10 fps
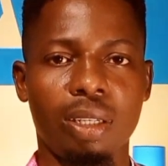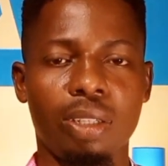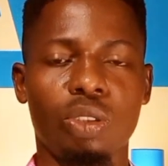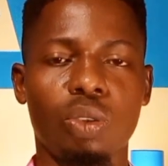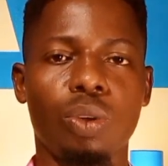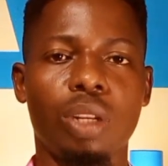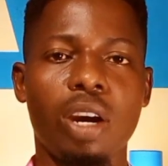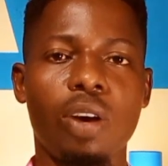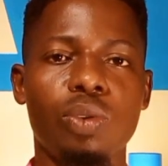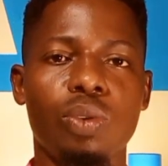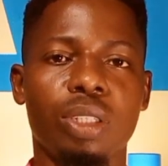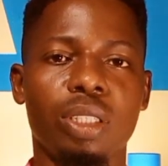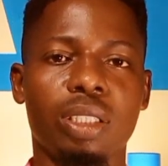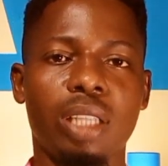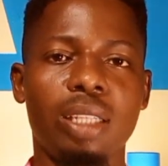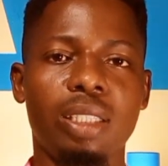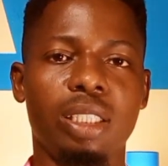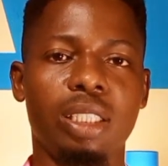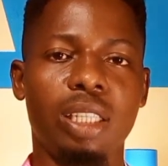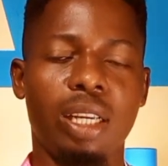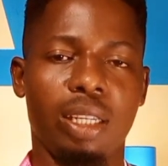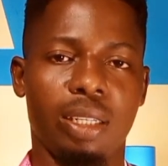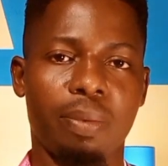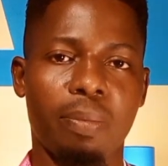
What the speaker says: So now you understand the chain.